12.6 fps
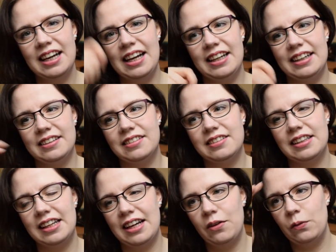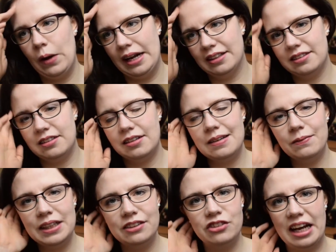and it's a wet
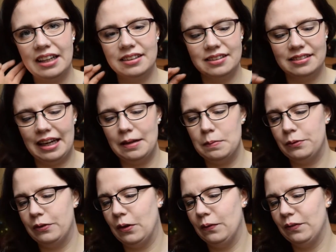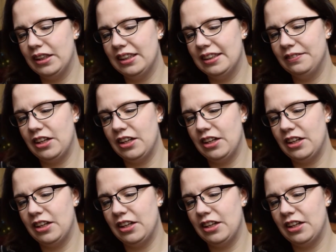creamy gel type formula,